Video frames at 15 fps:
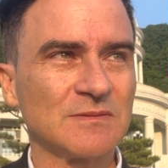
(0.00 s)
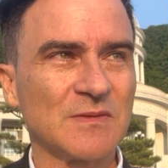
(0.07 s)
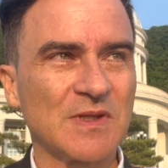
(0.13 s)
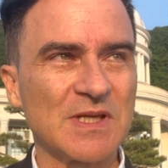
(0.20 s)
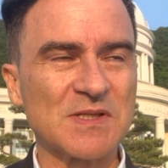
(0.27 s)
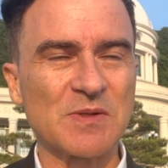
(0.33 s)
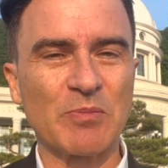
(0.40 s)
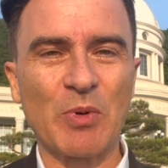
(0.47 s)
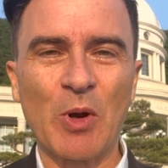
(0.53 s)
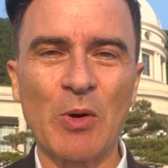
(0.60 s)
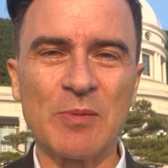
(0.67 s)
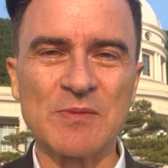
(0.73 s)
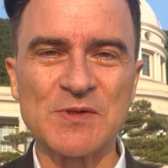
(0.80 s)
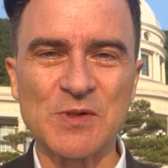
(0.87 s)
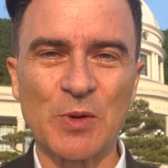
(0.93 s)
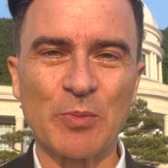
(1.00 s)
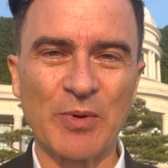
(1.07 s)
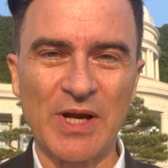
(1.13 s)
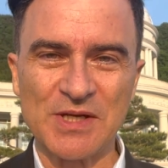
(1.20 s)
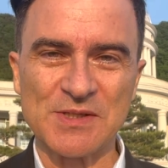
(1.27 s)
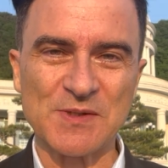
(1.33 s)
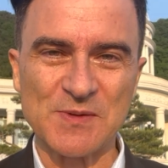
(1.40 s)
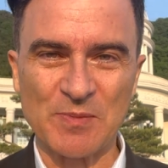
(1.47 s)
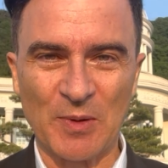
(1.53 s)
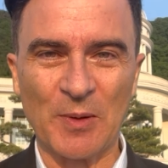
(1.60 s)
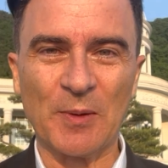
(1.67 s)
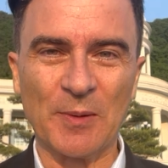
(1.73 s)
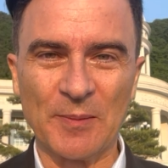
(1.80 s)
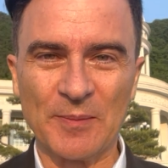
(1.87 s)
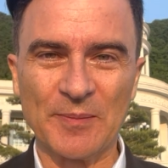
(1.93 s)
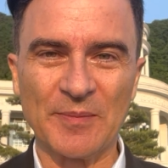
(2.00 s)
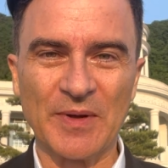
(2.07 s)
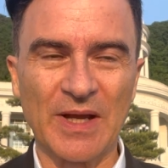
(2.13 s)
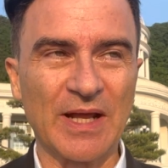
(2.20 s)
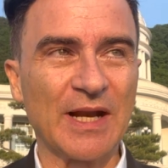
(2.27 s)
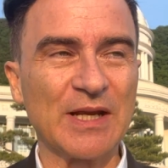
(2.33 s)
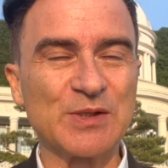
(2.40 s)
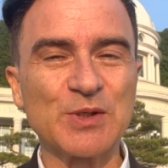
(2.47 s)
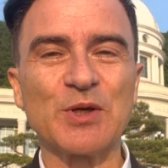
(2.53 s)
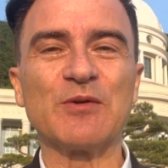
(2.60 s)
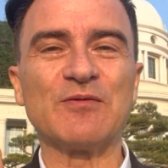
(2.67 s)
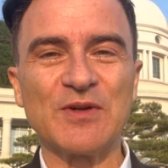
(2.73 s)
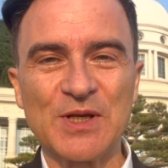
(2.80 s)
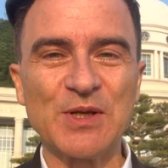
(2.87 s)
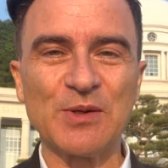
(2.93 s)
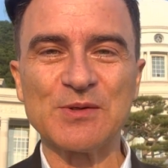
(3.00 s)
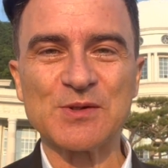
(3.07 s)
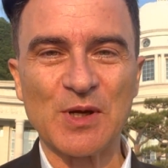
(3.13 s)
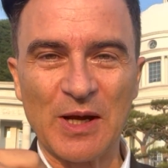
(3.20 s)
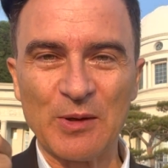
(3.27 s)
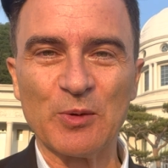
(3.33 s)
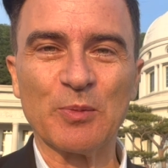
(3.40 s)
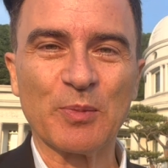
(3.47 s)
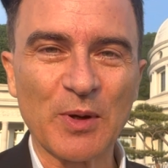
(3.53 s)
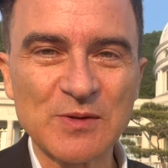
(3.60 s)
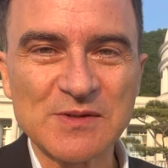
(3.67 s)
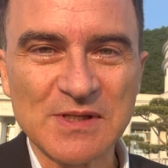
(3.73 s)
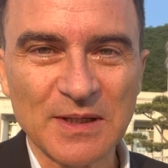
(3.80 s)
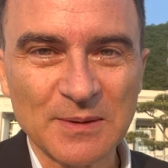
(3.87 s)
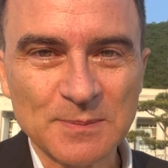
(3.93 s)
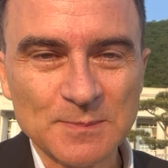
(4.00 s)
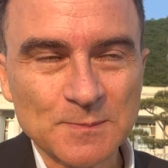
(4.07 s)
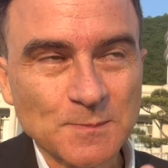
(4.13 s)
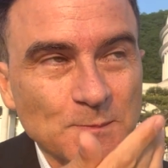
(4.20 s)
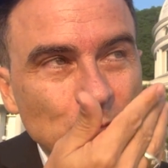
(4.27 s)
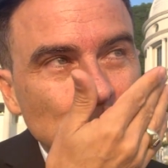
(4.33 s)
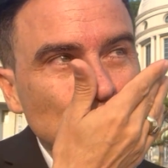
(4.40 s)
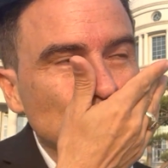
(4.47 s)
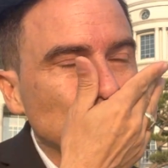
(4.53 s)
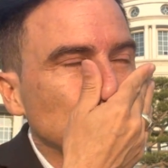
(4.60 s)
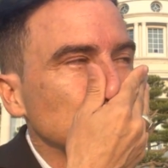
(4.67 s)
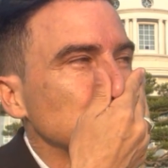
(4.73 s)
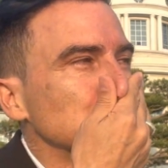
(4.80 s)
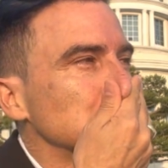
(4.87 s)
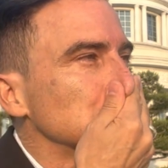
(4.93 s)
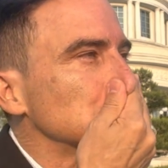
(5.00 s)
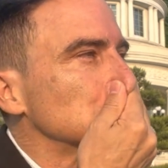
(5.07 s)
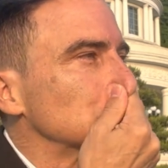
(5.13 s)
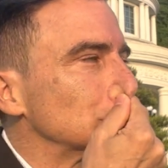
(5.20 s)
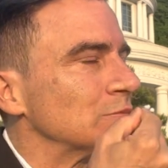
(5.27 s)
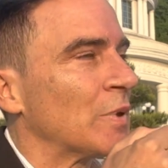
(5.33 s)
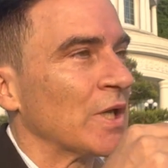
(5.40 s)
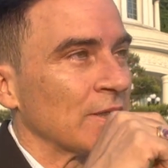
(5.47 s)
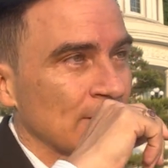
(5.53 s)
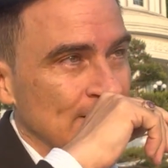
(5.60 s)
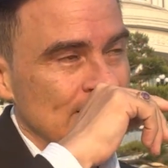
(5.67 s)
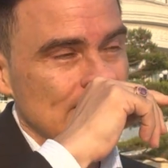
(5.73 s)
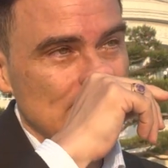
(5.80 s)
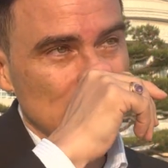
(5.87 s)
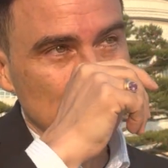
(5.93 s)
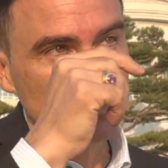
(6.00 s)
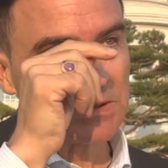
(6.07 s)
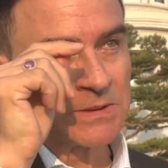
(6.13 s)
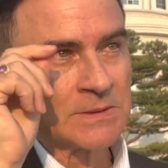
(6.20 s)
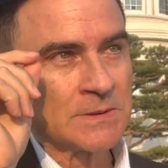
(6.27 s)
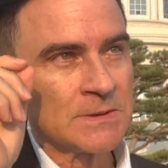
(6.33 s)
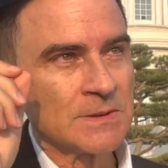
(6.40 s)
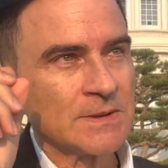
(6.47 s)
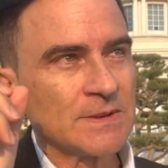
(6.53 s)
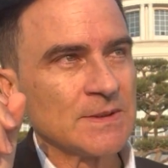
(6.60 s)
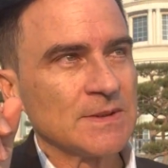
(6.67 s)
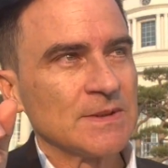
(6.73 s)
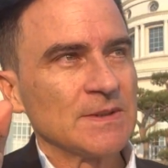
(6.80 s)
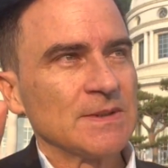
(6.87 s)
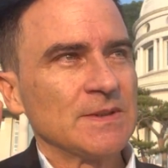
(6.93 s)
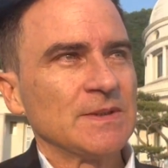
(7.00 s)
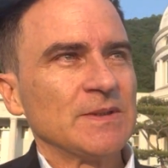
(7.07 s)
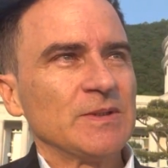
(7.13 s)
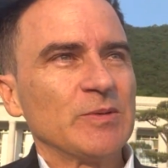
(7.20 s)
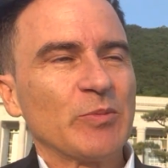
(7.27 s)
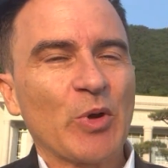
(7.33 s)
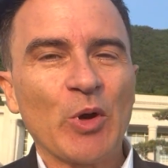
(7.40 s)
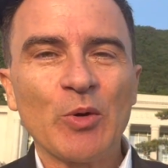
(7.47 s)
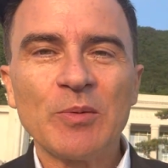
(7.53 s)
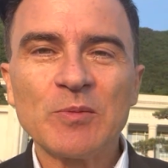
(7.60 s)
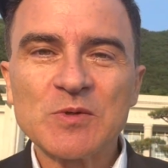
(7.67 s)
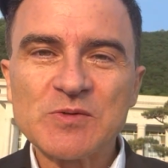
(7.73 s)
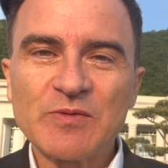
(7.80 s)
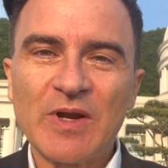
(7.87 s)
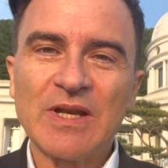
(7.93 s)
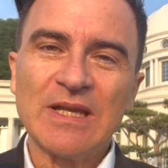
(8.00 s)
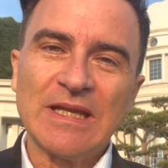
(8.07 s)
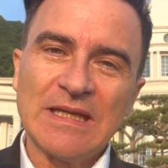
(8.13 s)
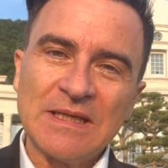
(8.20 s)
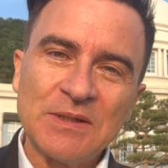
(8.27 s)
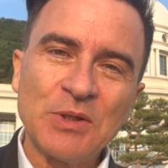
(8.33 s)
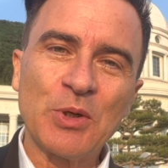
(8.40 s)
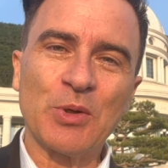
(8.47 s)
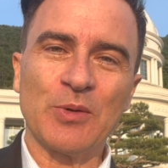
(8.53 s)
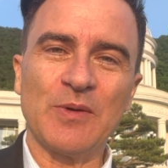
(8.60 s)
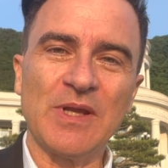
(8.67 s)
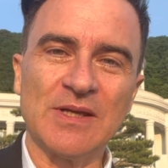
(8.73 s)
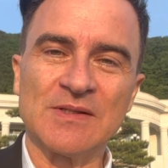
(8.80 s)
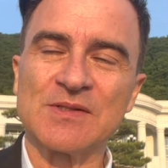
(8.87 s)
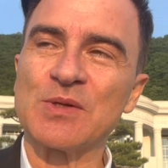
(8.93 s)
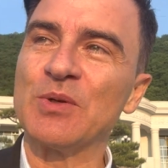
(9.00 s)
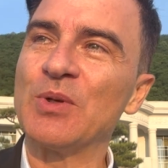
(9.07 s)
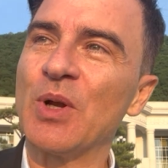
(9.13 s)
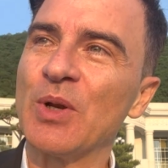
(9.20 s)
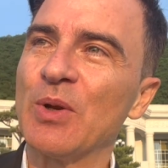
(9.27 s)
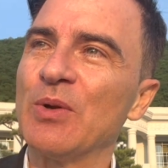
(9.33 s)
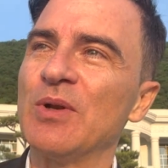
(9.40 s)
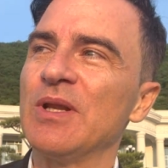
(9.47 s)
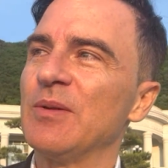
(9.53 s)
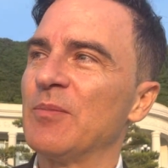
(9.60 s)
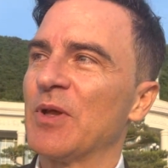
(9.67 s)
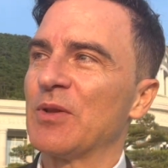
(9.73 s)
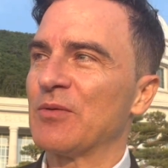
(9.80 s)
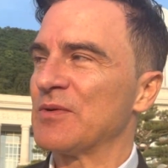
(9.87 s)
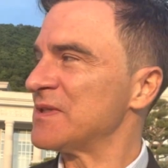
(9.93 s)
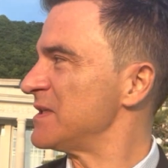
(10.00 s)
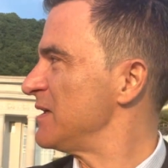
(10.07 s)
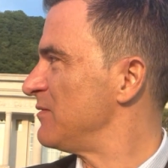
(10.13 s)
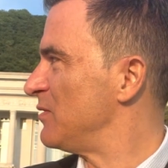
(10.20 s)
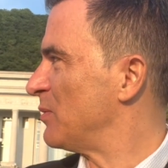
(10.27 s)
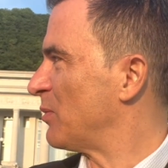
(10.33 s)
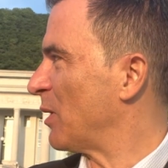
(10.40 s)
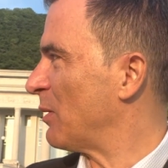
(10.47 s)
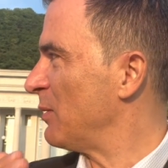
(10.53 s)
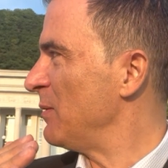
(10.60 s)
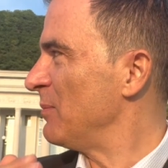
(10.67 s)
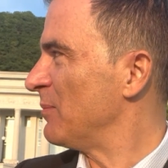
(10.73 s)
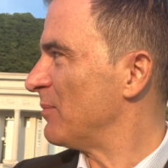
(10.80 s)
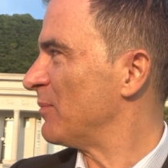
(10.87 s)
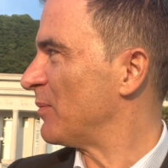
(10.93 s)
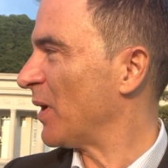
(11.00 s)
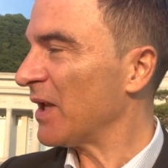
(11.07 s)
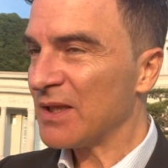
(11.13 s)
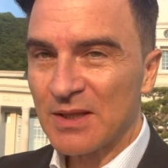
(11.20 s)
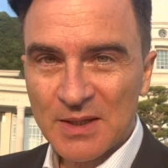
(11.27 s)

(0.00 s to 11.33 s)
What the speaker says: This poem is so precious poem. And I took a video, so I will post it. But this poem was read in Korean. So not only Mother received the poem, but